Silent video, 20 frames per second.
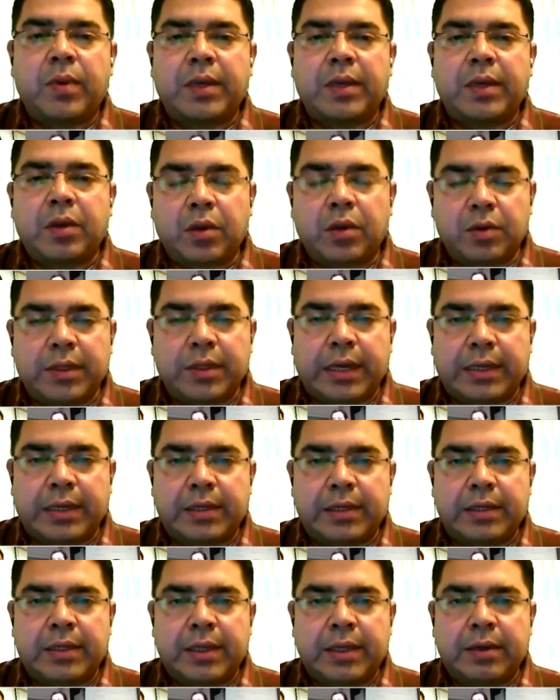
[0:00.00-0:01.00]
we know that
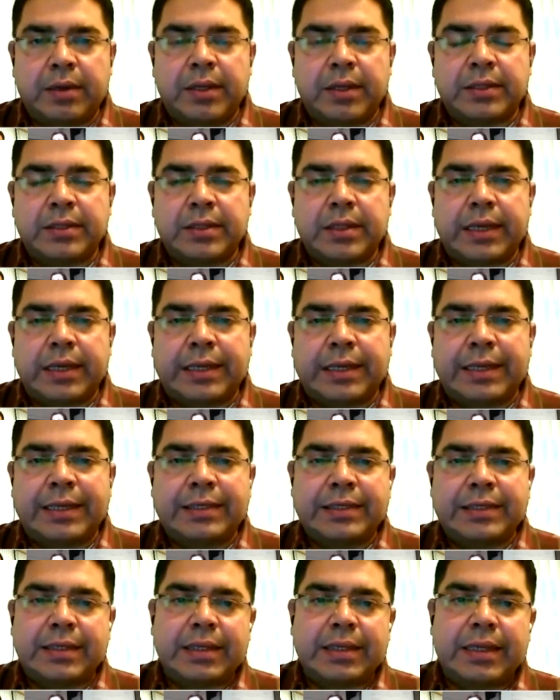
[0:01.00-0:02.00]
there is at
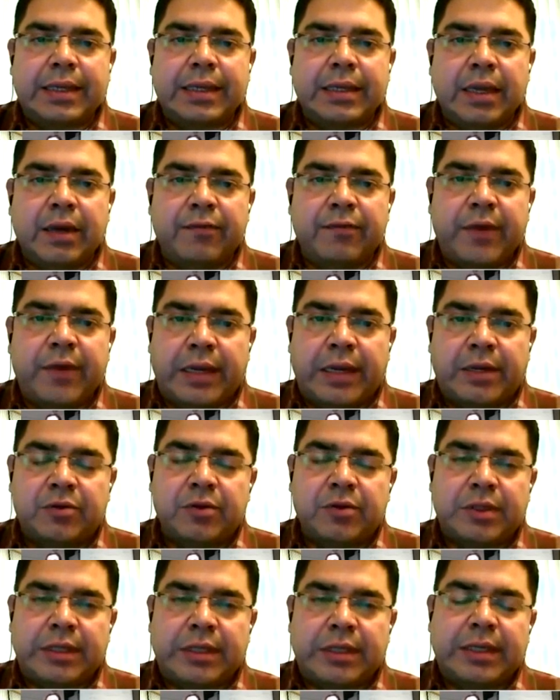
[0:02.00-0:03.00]
least enough
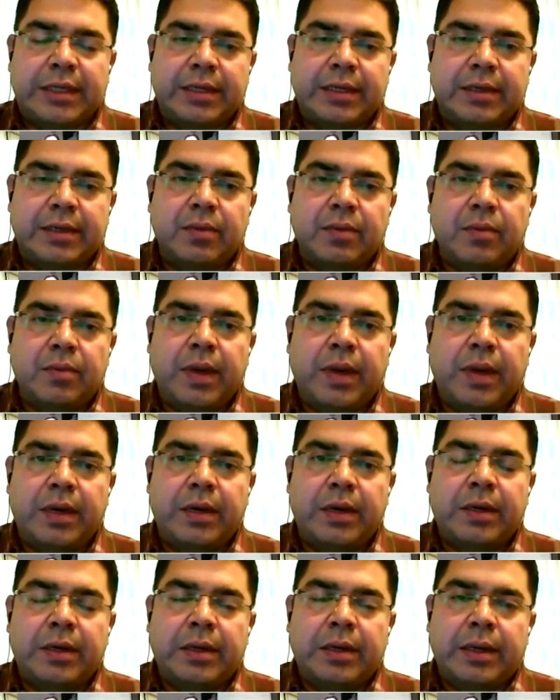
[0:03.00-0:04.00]
electricity
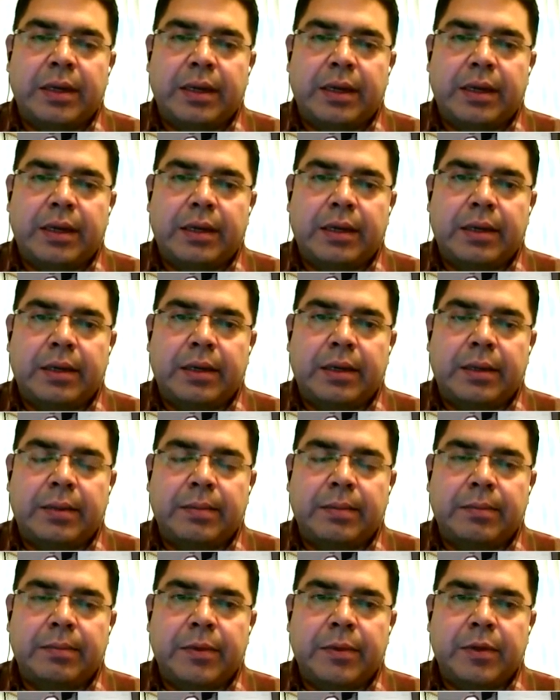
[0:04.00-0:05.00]
where,
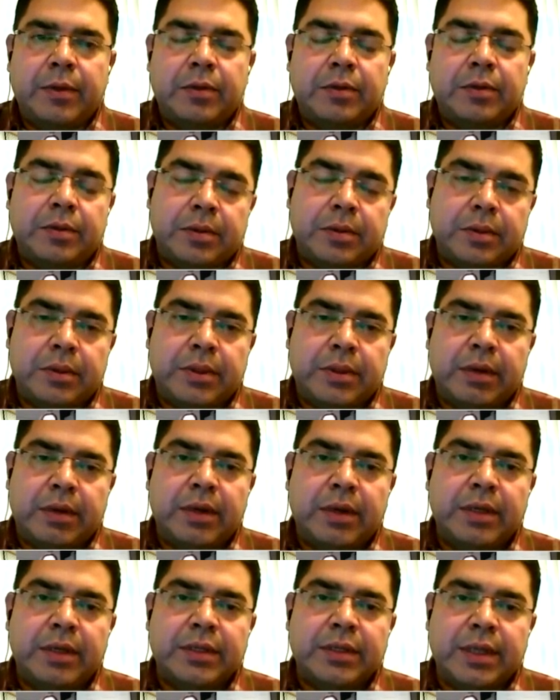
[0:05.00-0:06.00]
you know,
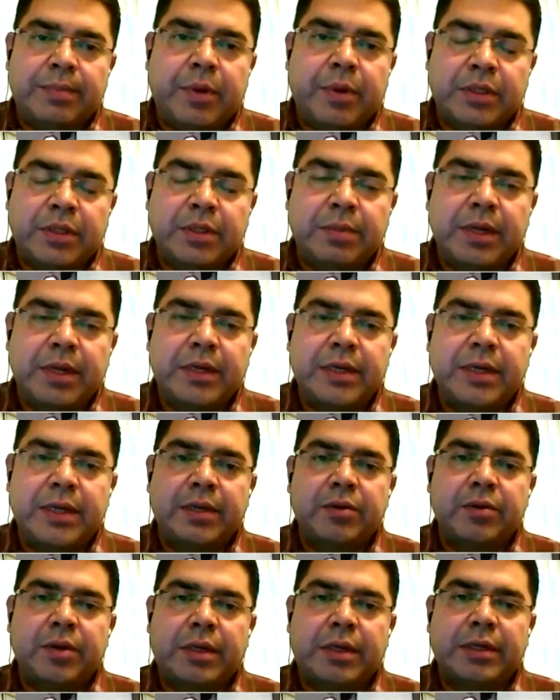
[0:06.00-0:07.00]
there is a
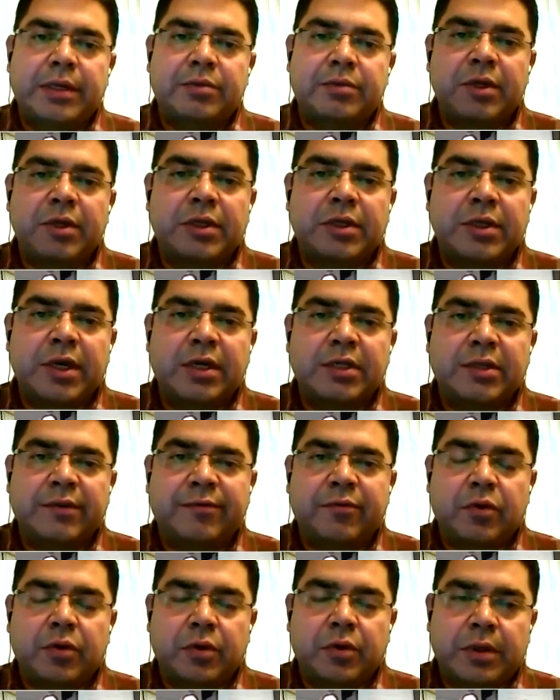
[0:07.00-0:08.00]
possibility to at least recharge
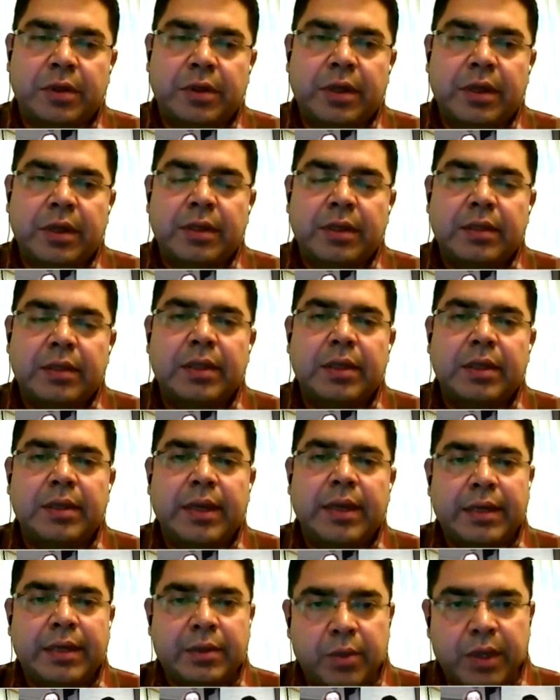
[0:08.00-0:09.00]
your phone.
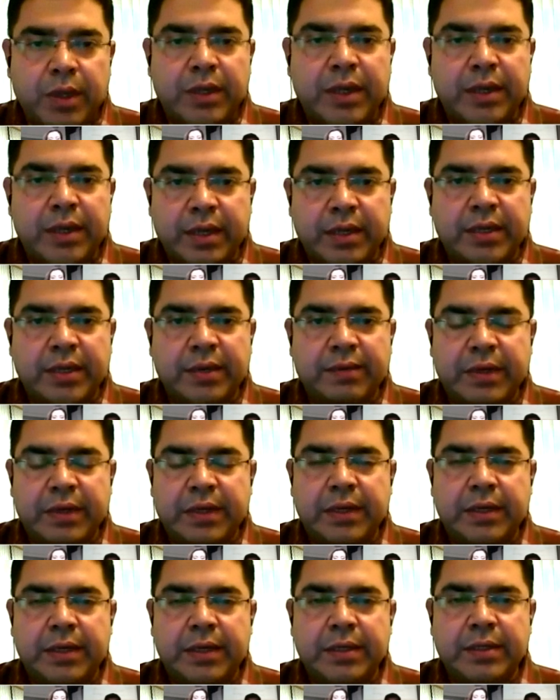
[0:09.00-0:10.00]
The network
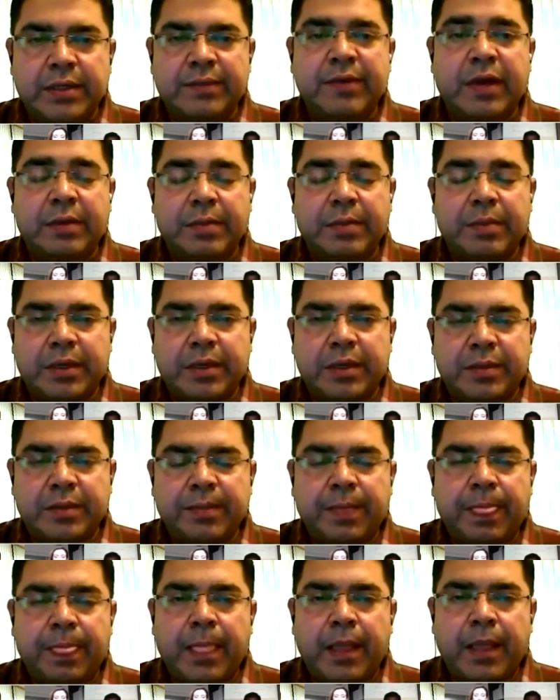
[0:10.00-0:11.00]
connectivity is far
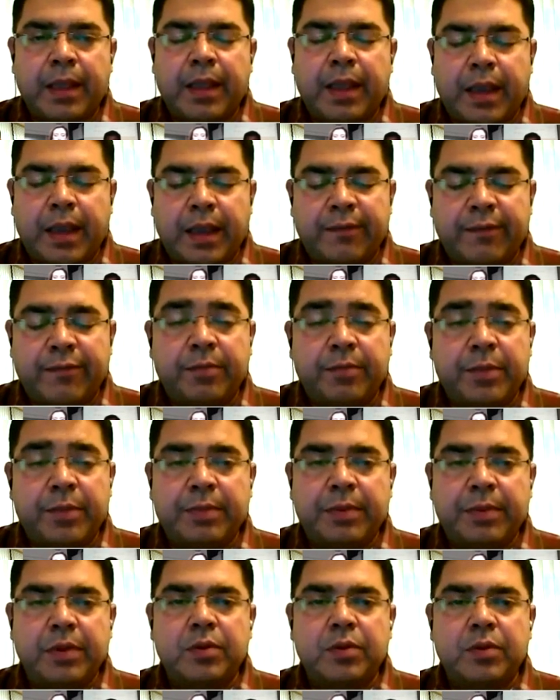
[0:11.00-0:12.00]
better. And for
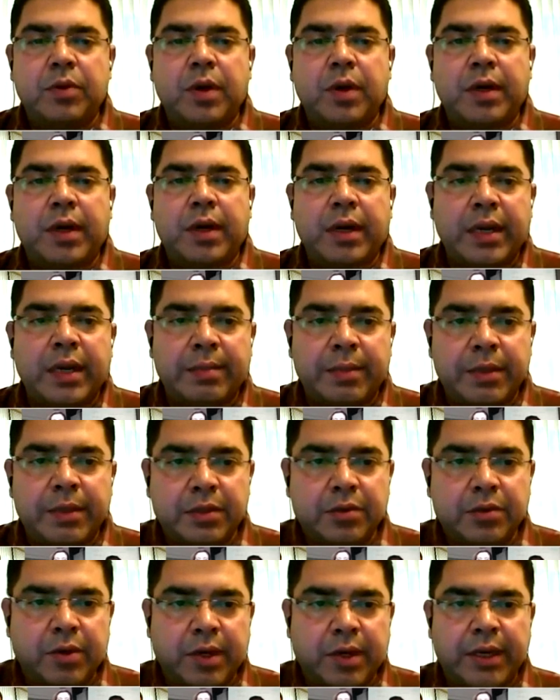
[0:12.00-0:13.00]
people who are unable
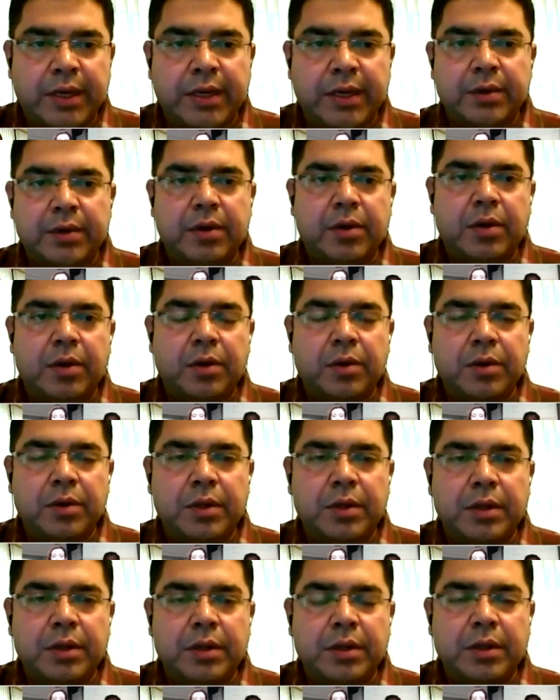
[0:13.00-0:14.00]
to read
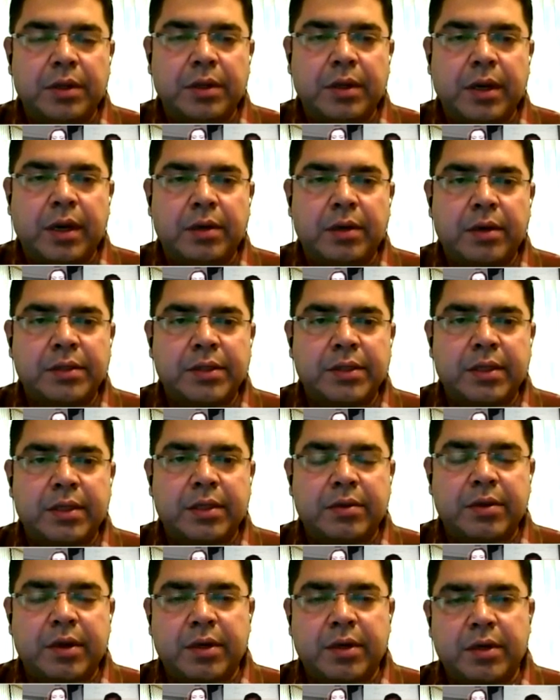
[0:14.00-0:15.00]
or
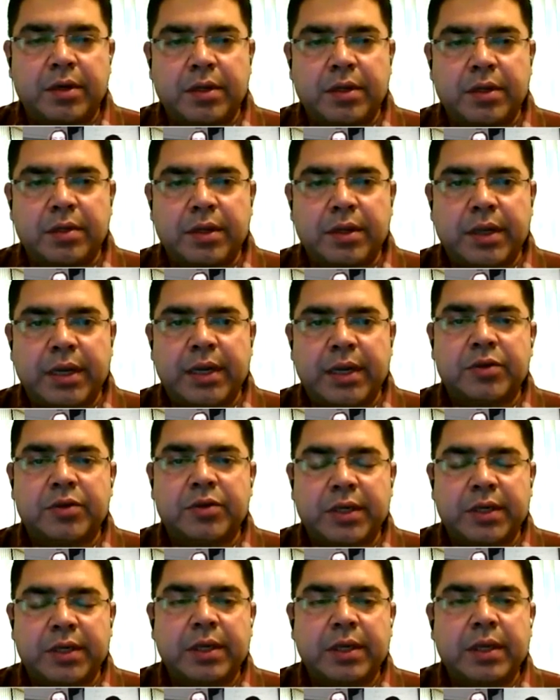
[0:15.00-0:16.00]
are
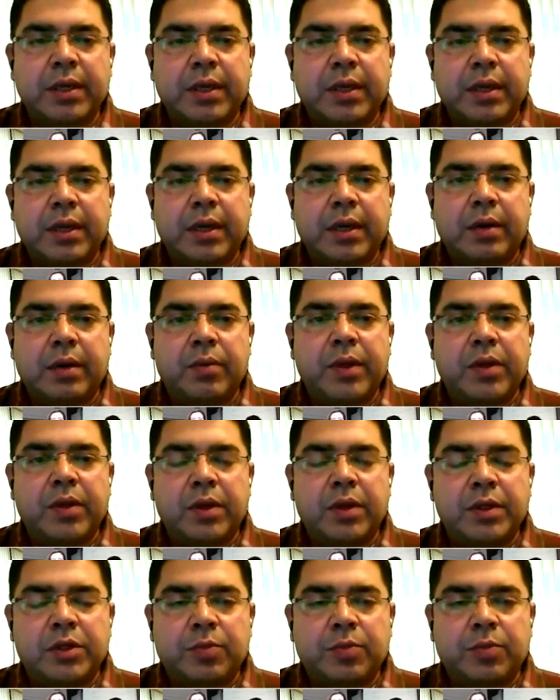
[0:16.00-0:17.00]
illiterate, we
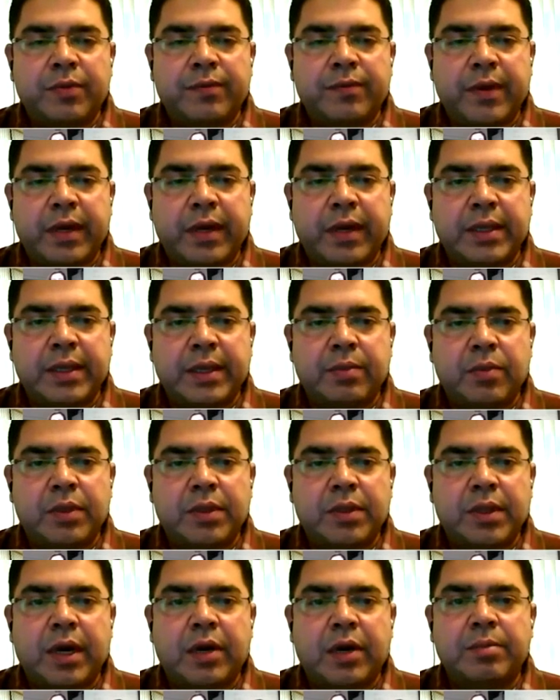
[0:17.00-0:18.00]
also provide them
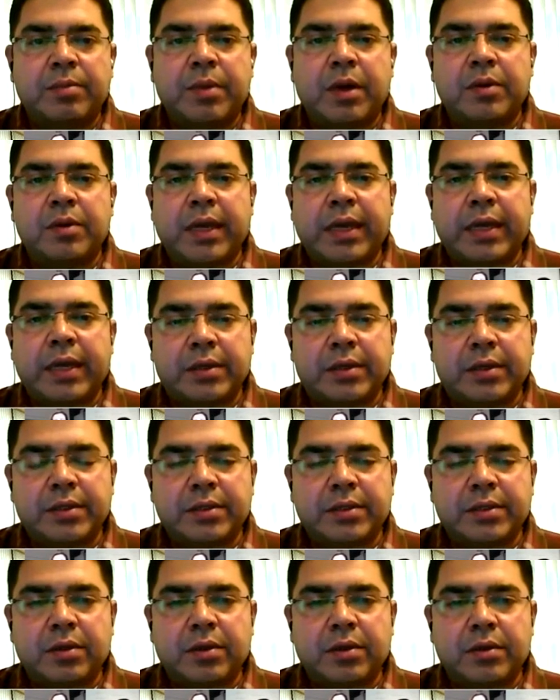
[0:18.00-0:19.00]
with outbound
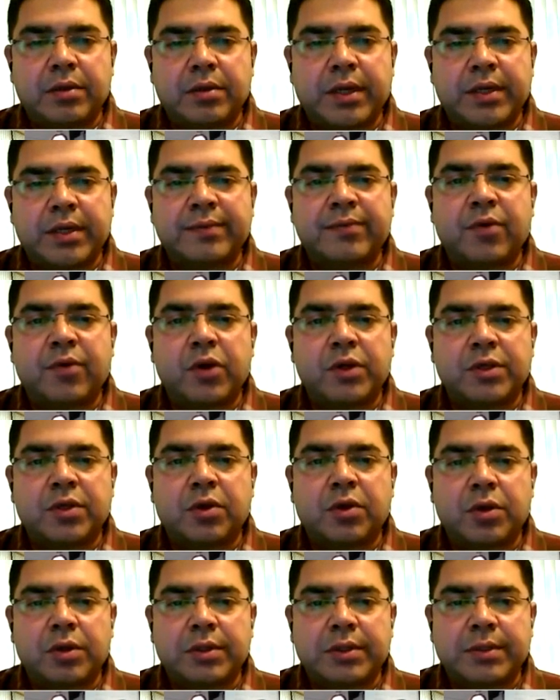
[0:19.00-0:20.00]
dialers, or that is voice
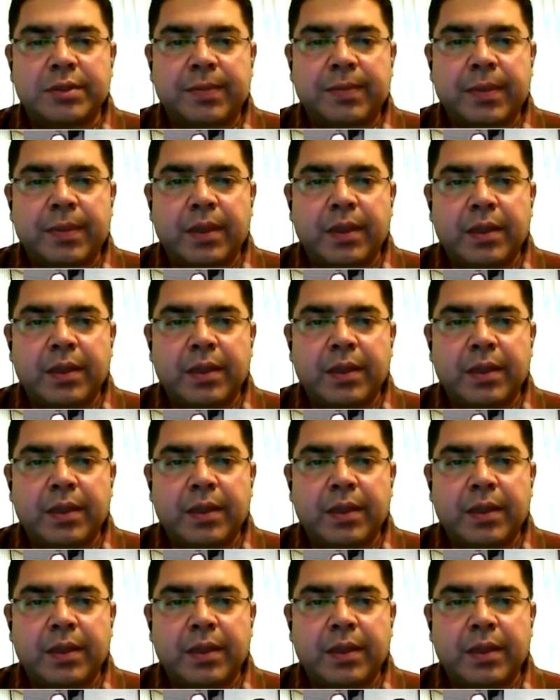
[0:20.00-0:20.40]
calls.